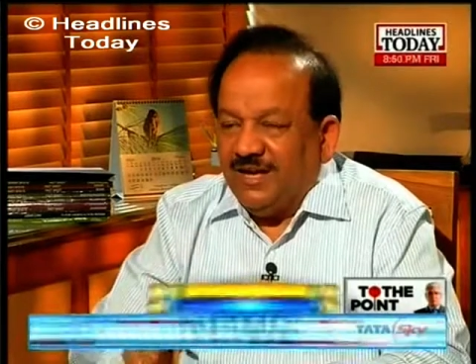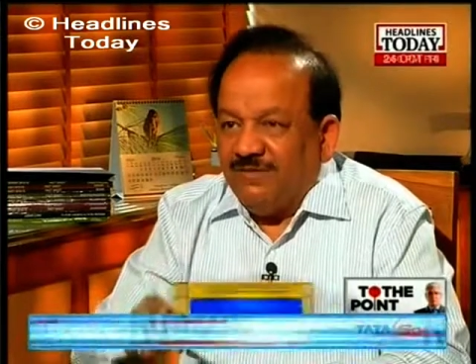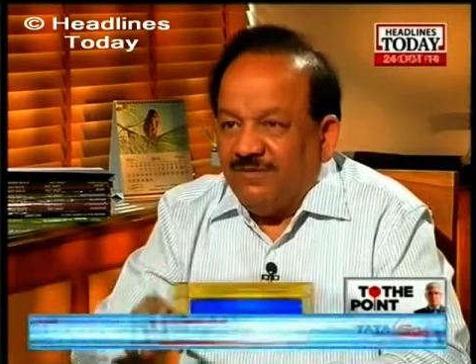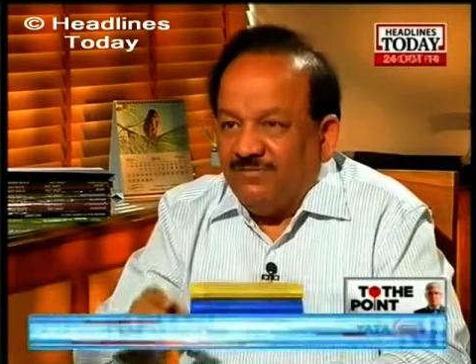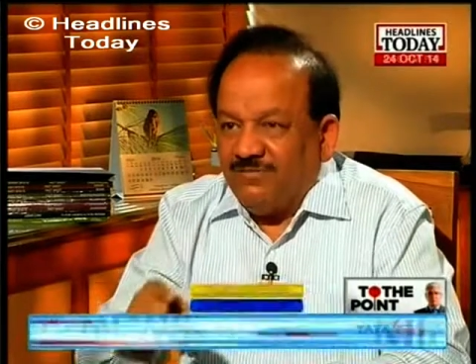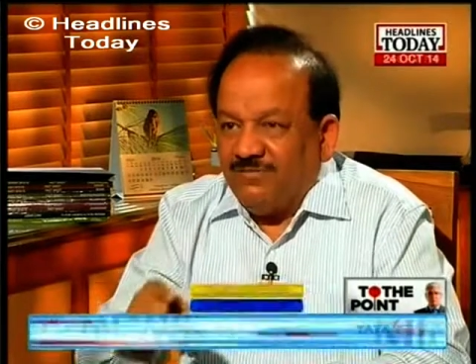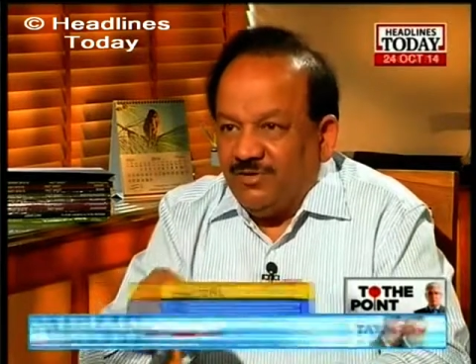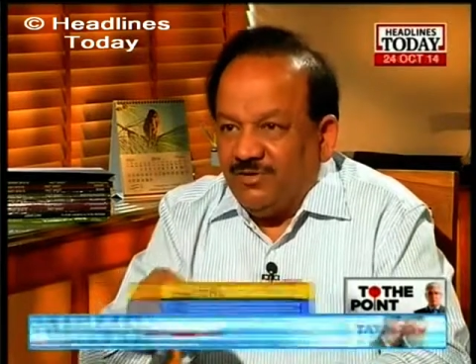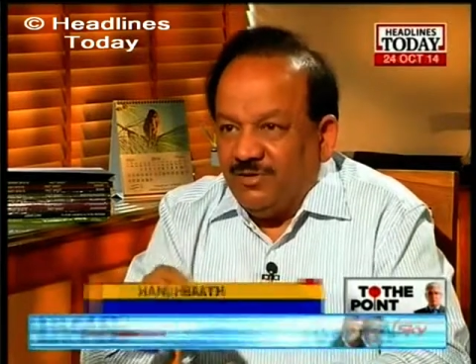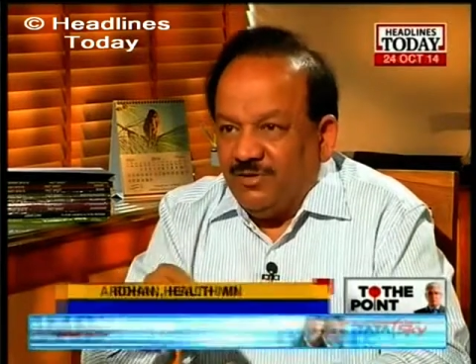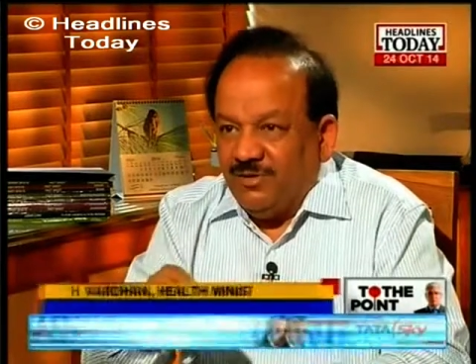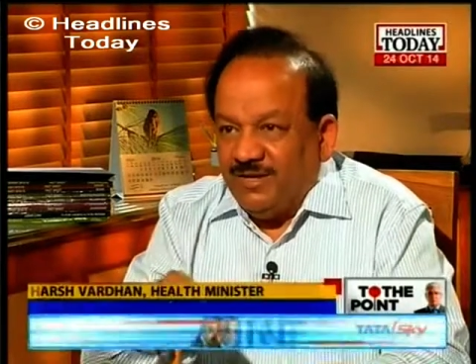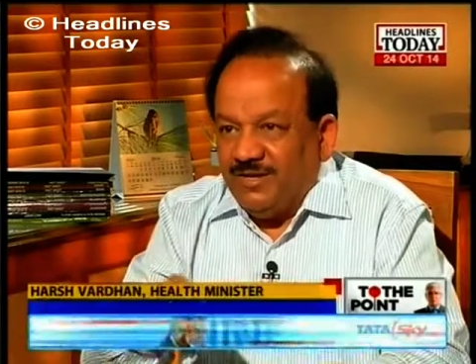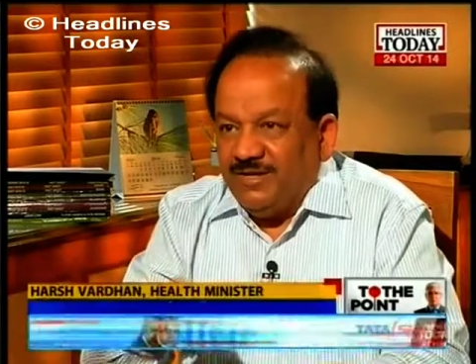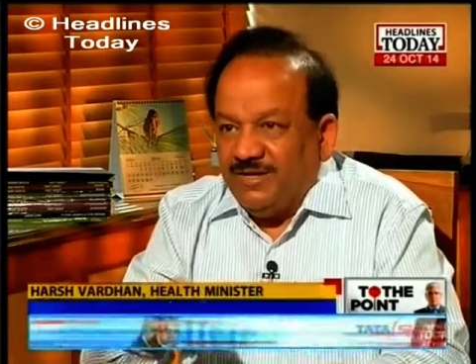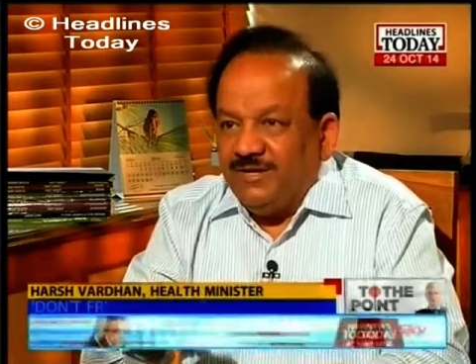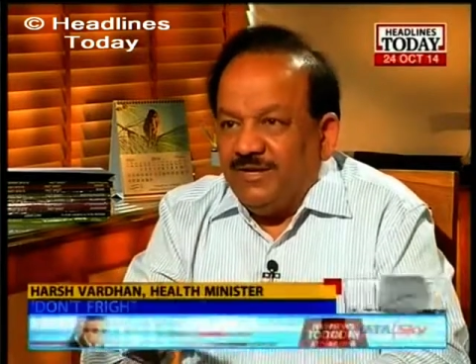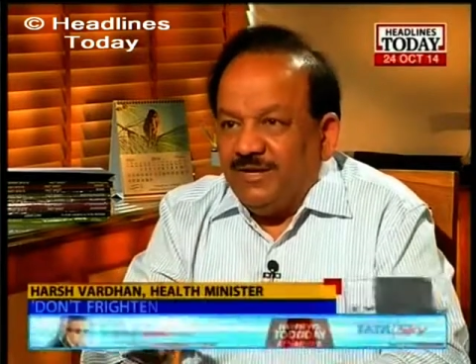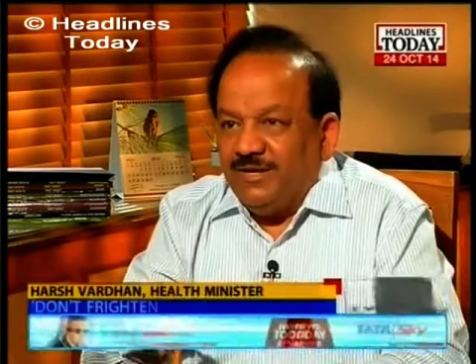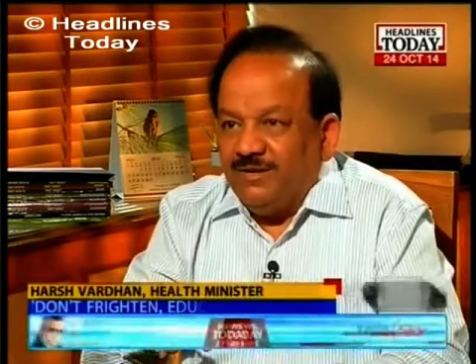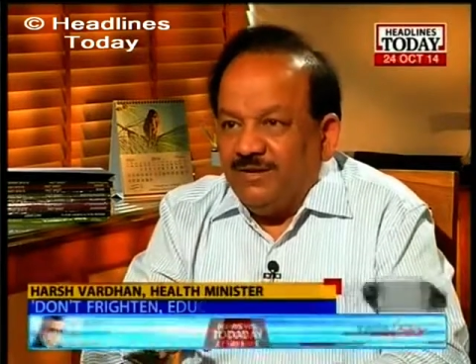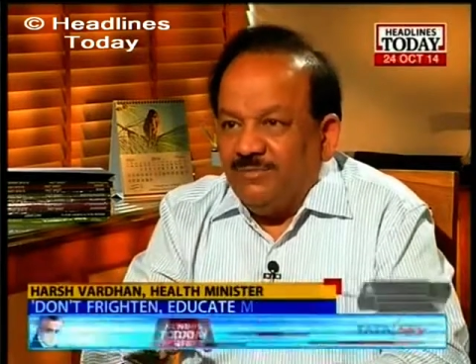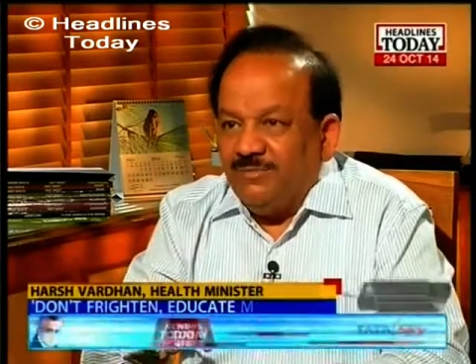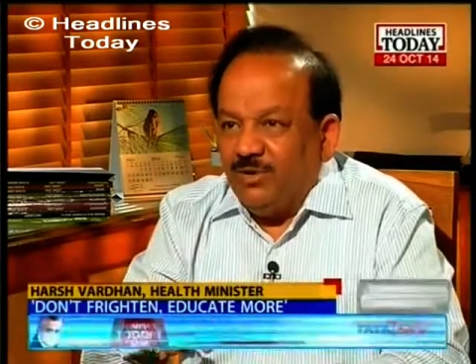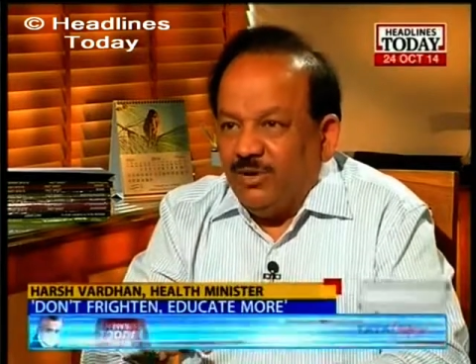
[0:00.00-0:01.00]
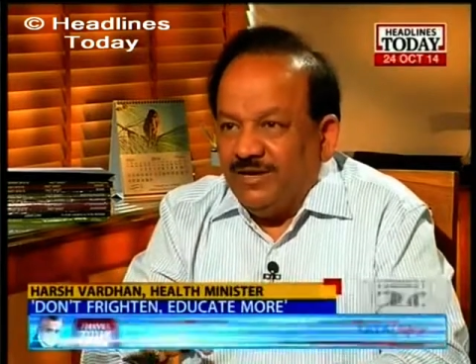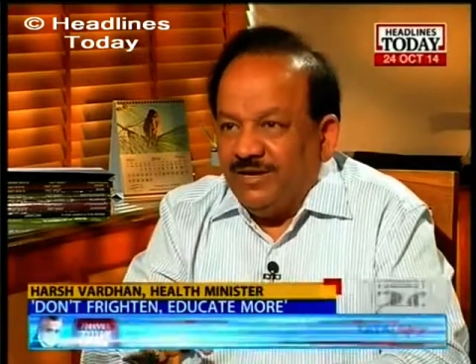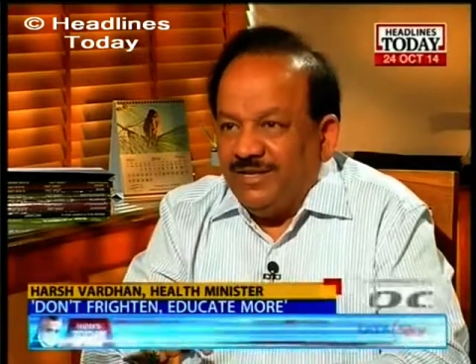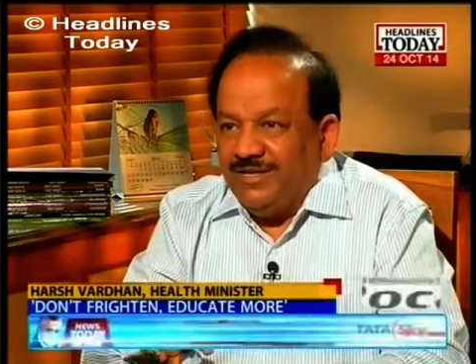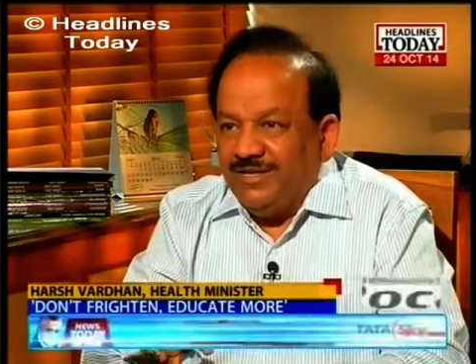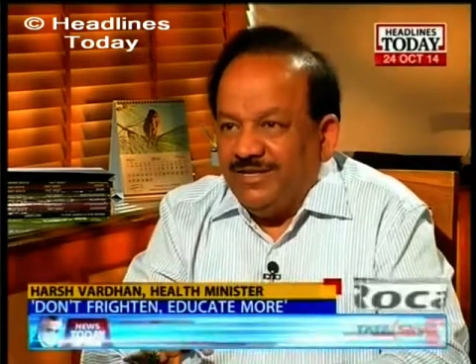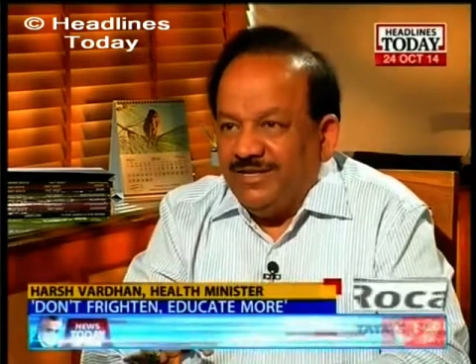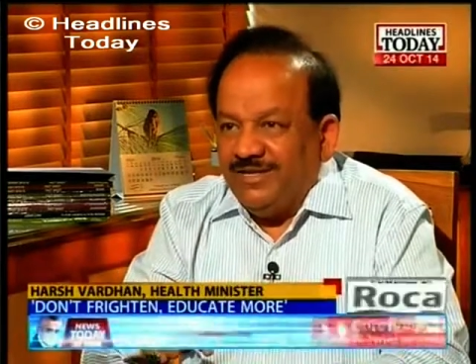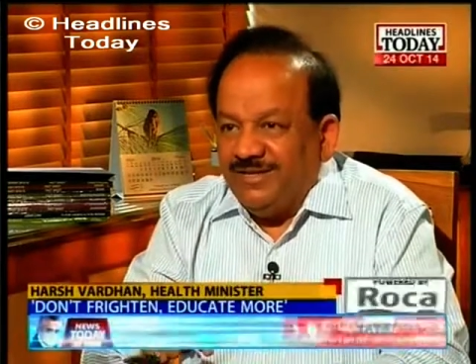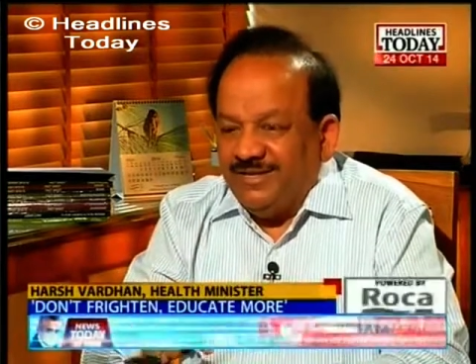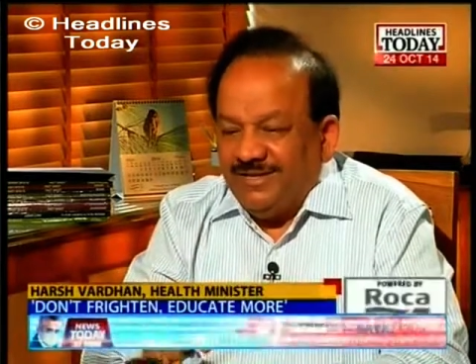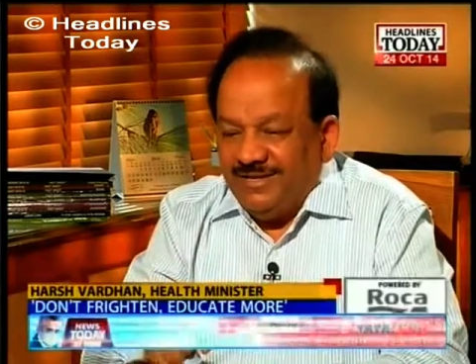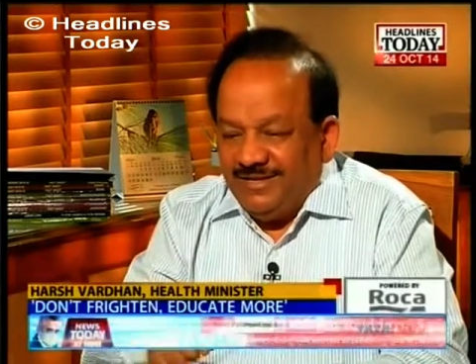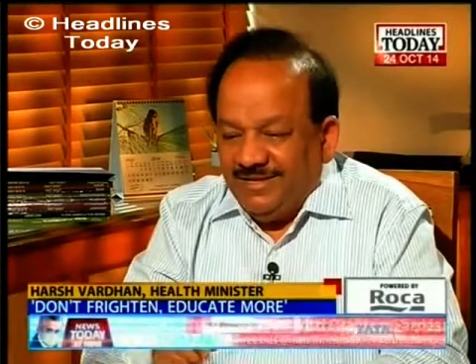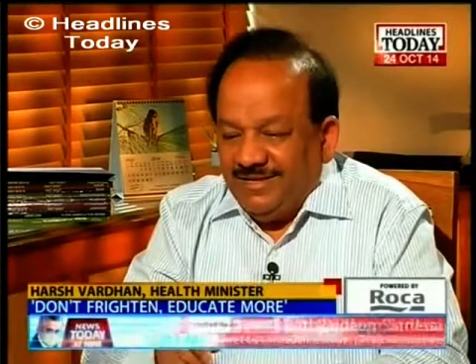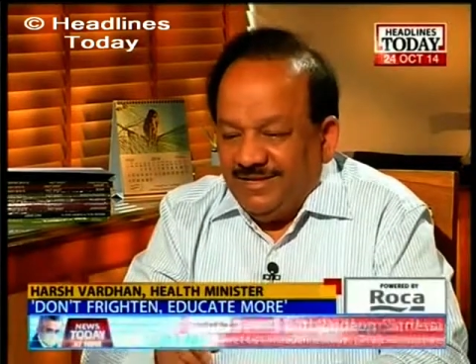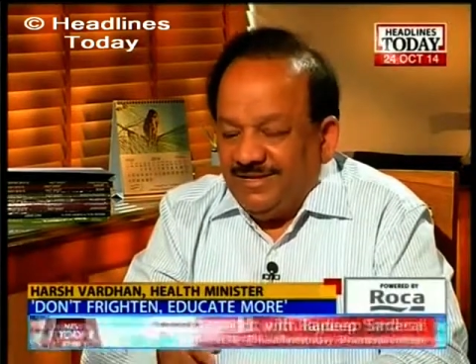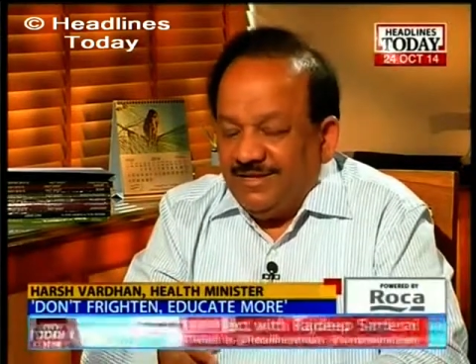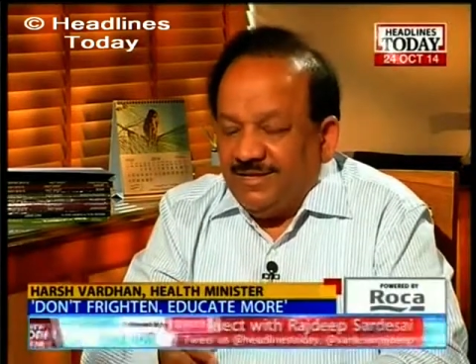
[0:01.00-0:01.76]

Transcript: After all, a dead body